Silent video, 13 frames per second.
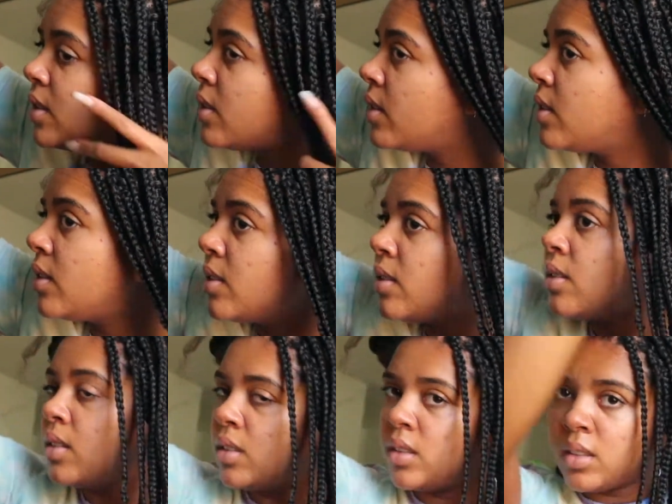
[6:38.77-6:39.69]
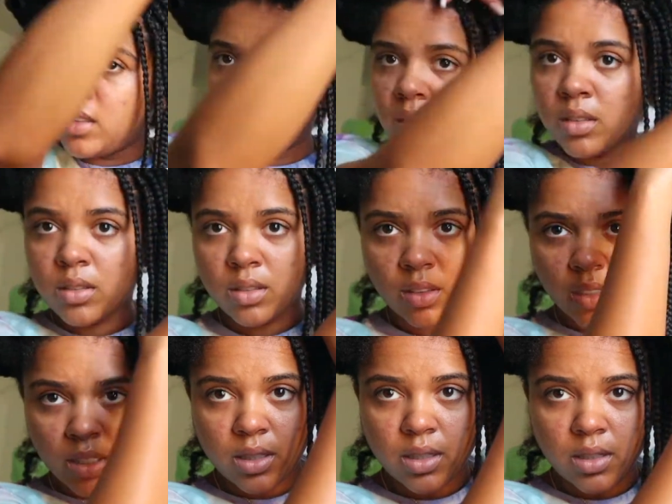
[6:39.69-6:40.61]
just a tad
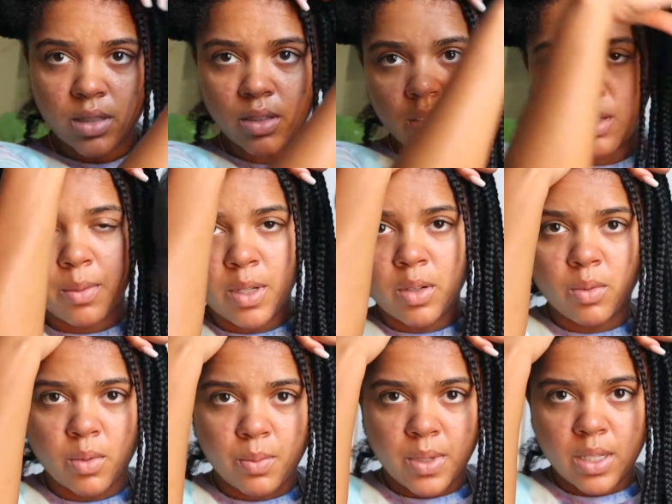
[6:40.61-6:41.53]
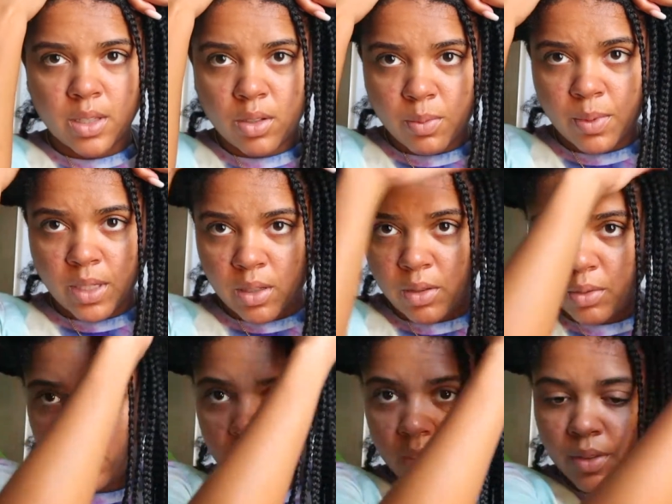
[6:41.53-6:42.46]
closer so that it looks neater in the front for
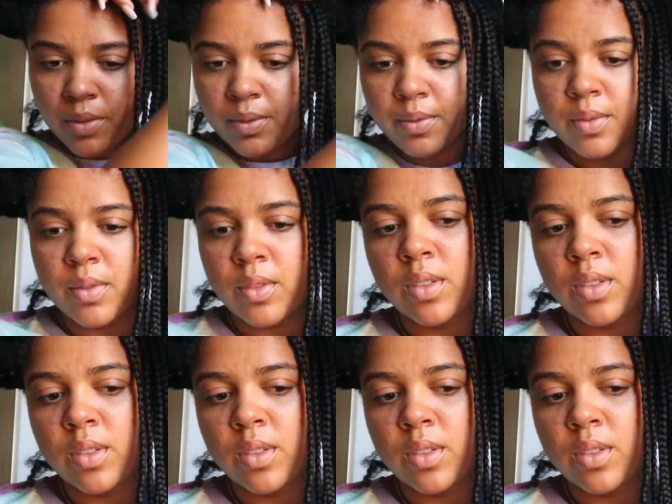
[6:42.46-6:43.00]
both sides.